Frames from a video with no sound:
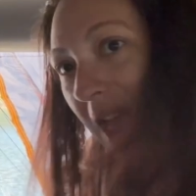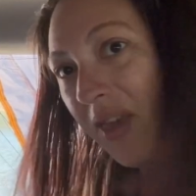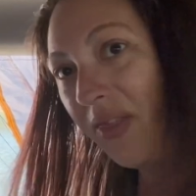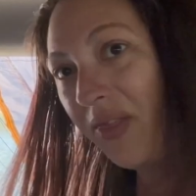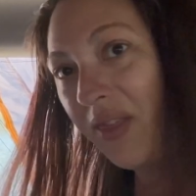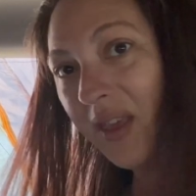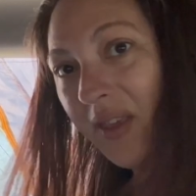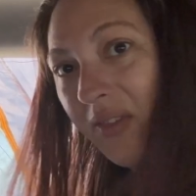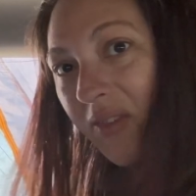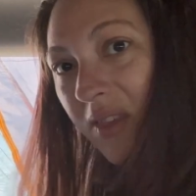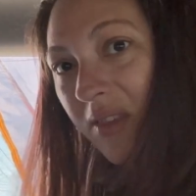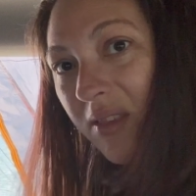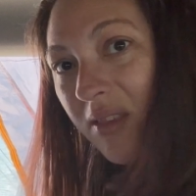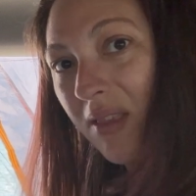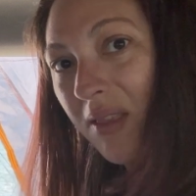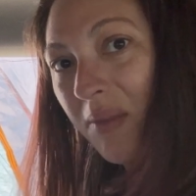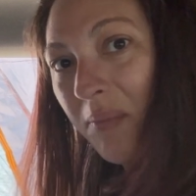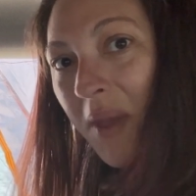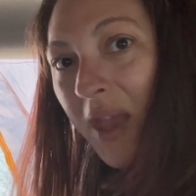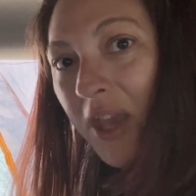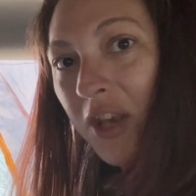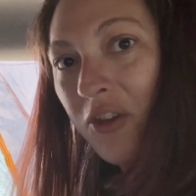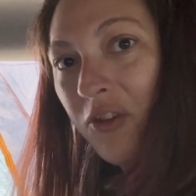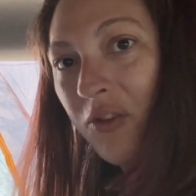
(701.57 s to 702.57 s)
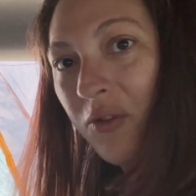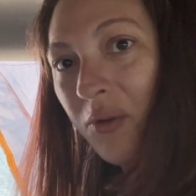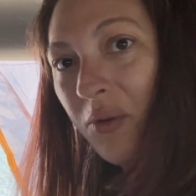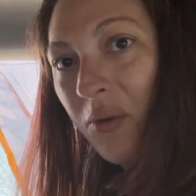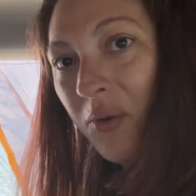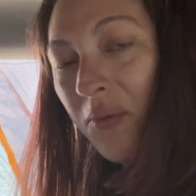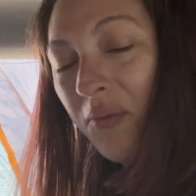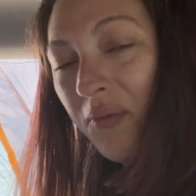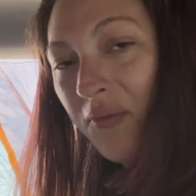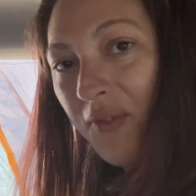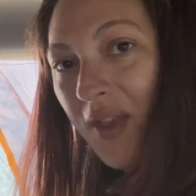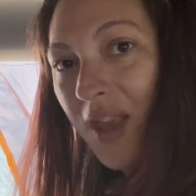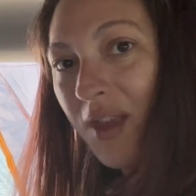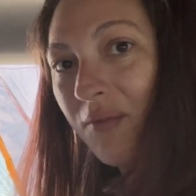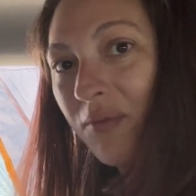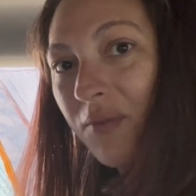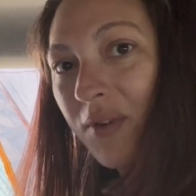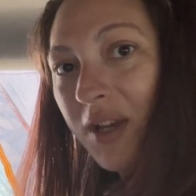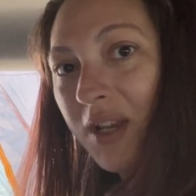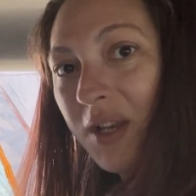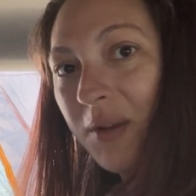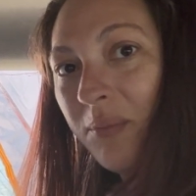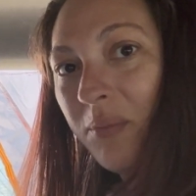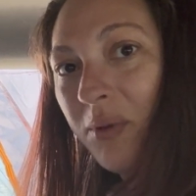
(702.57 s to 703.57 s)
think this is my new
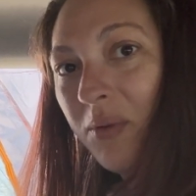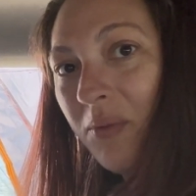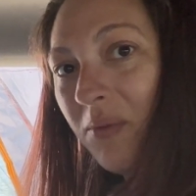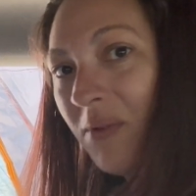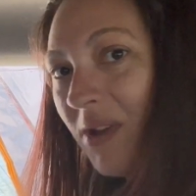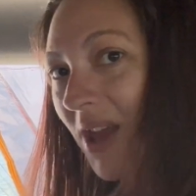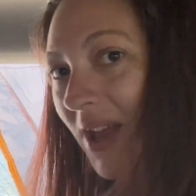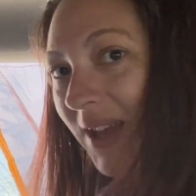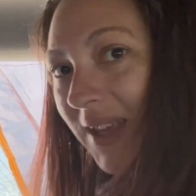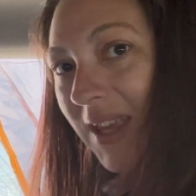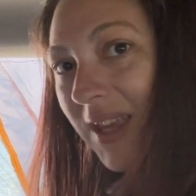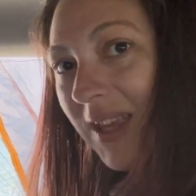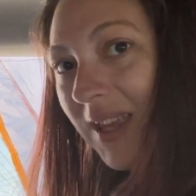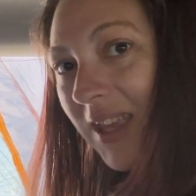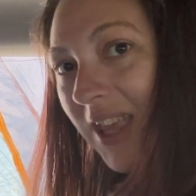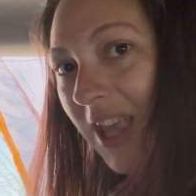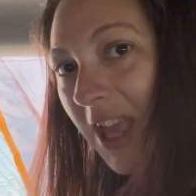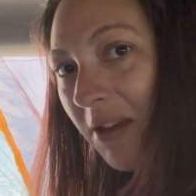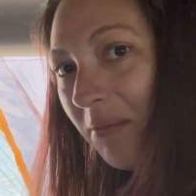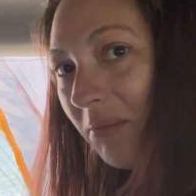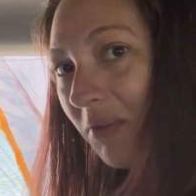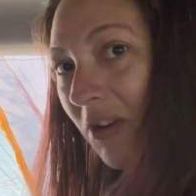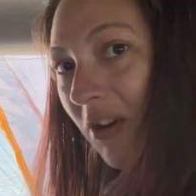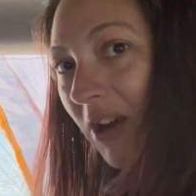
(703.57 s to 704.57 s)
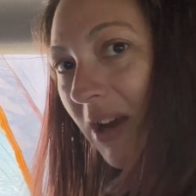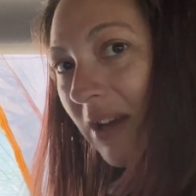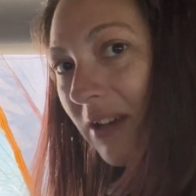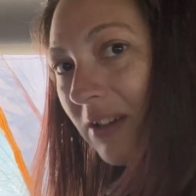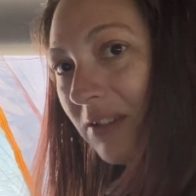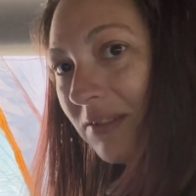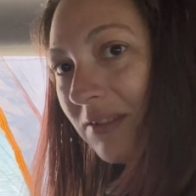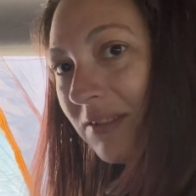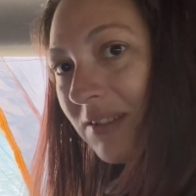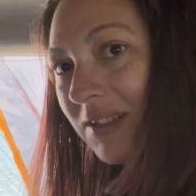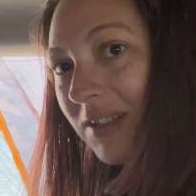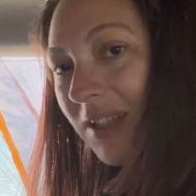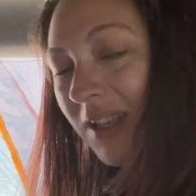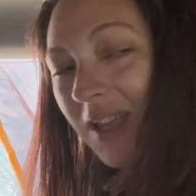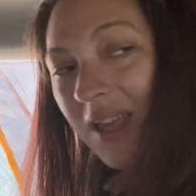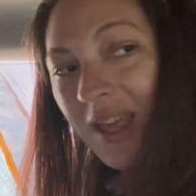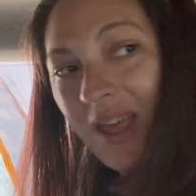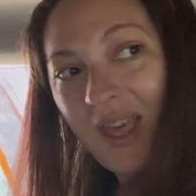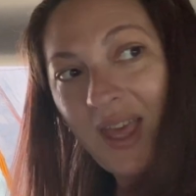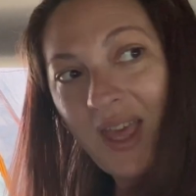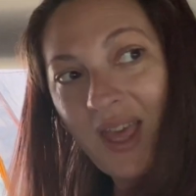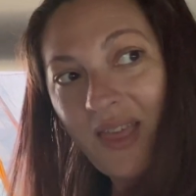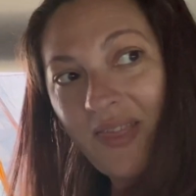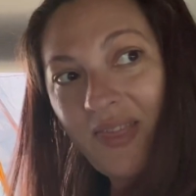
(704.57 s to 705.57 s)
favorite boondocking campground.
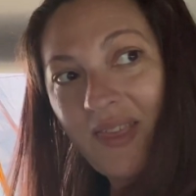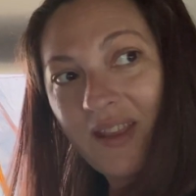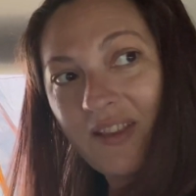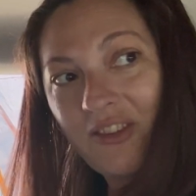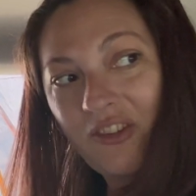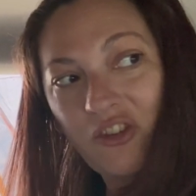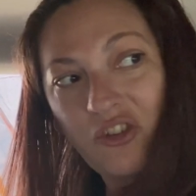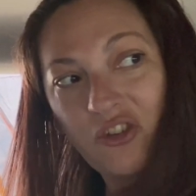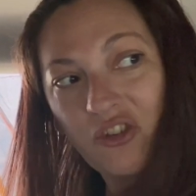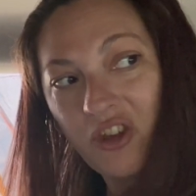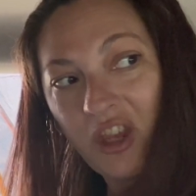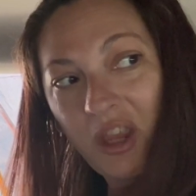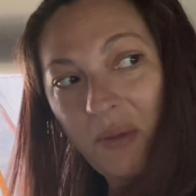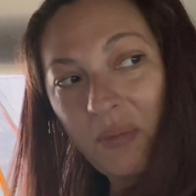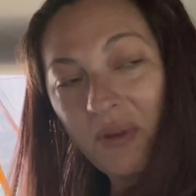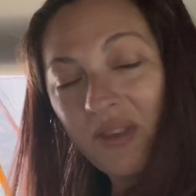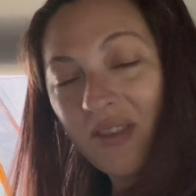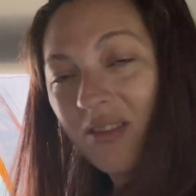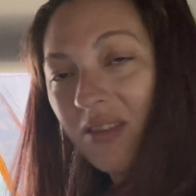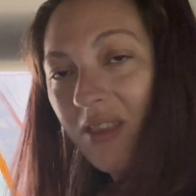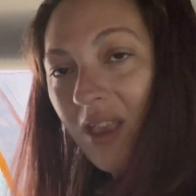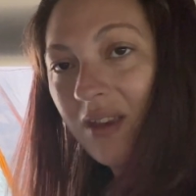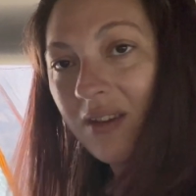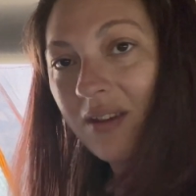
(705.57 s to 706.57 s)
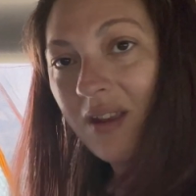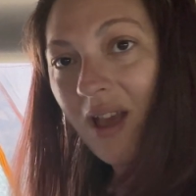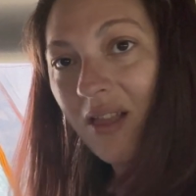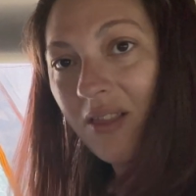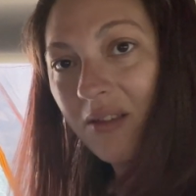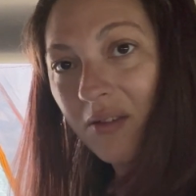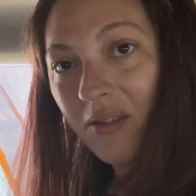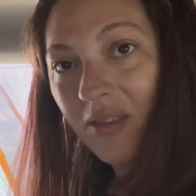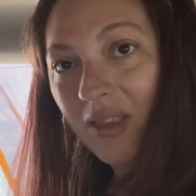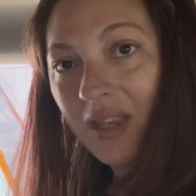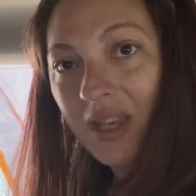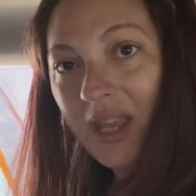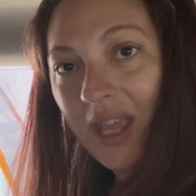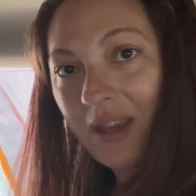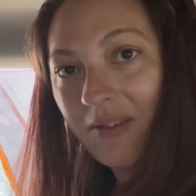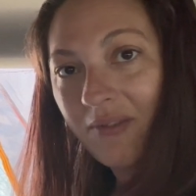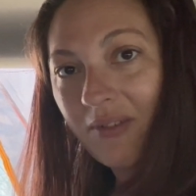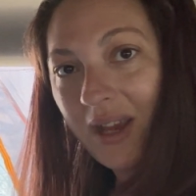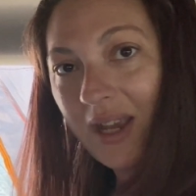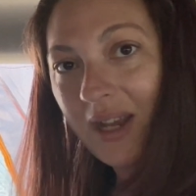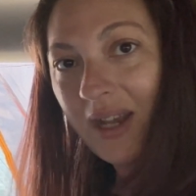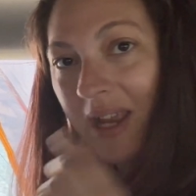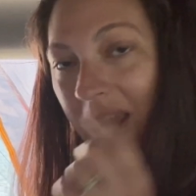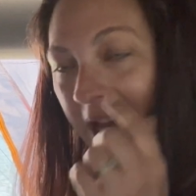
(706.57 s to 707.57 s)
That's cheap. It's $10 a night
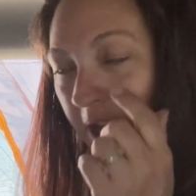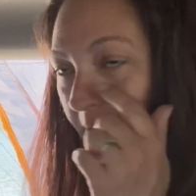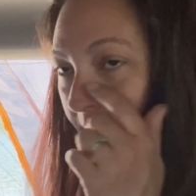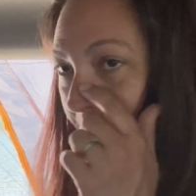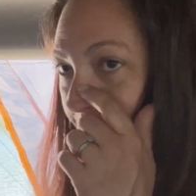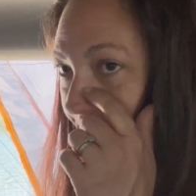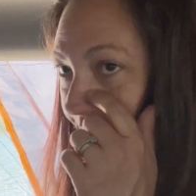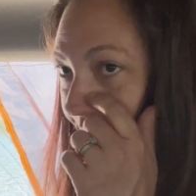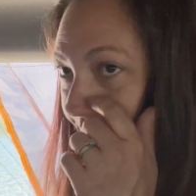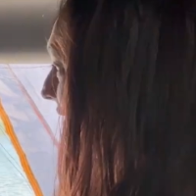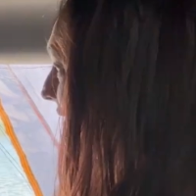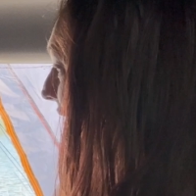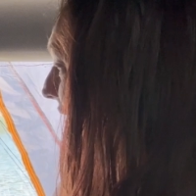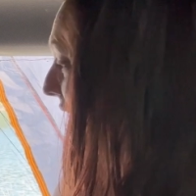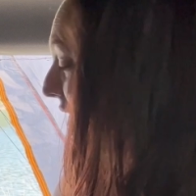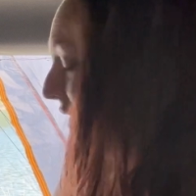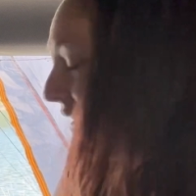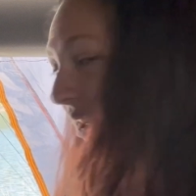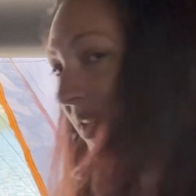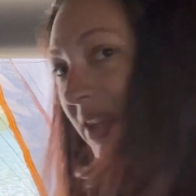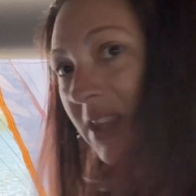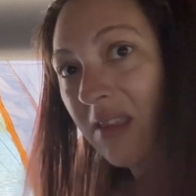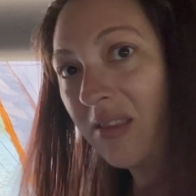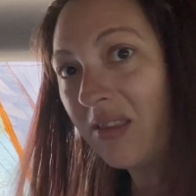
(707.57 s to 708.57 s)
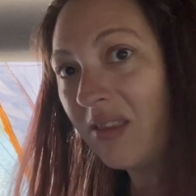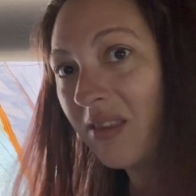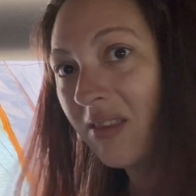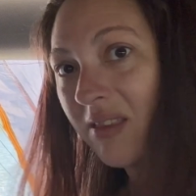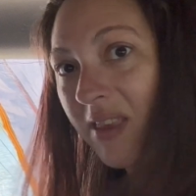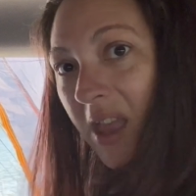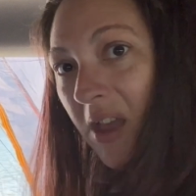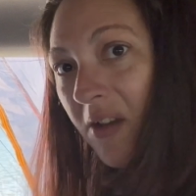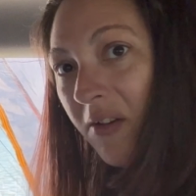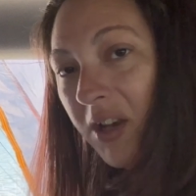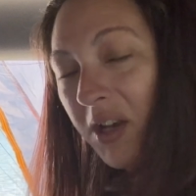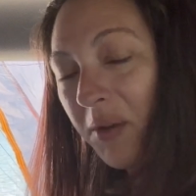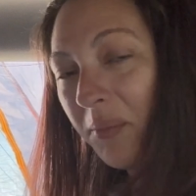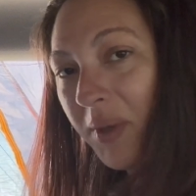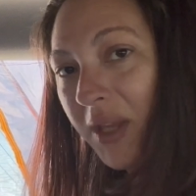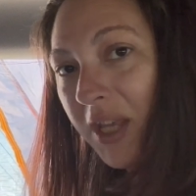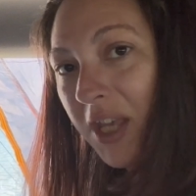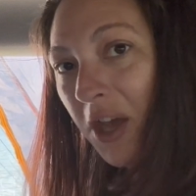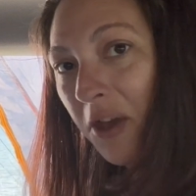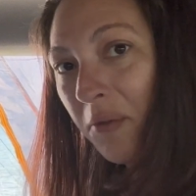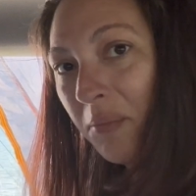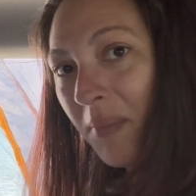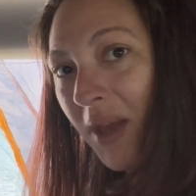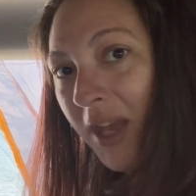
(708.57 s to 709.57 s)
right now. I think this is now going to
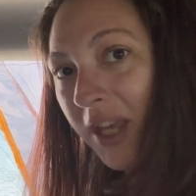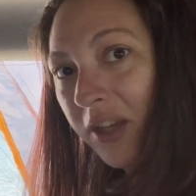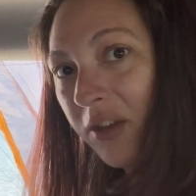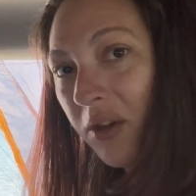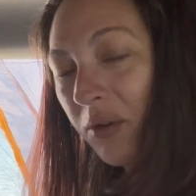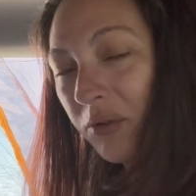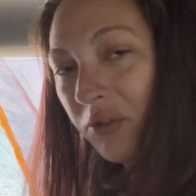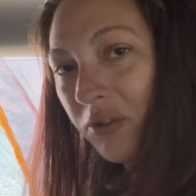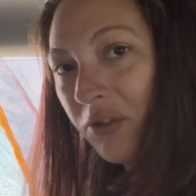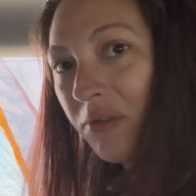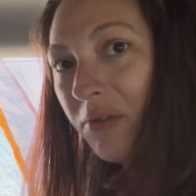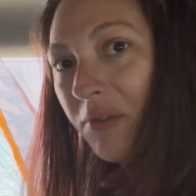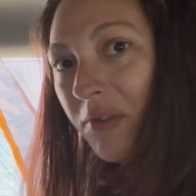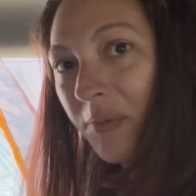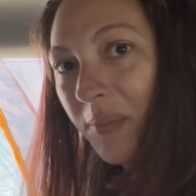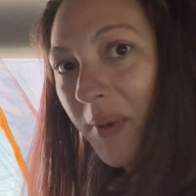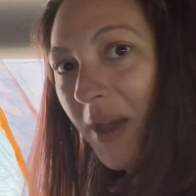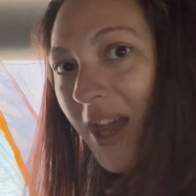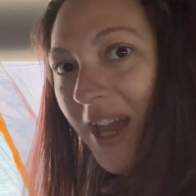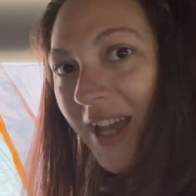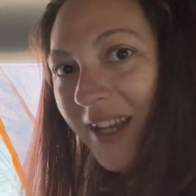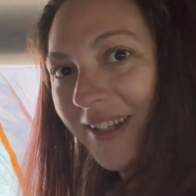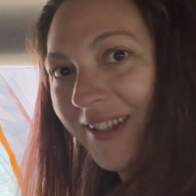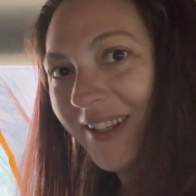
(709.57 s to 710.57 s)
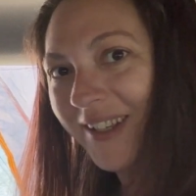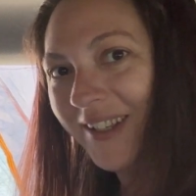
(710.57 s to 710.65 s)
become my go-to spot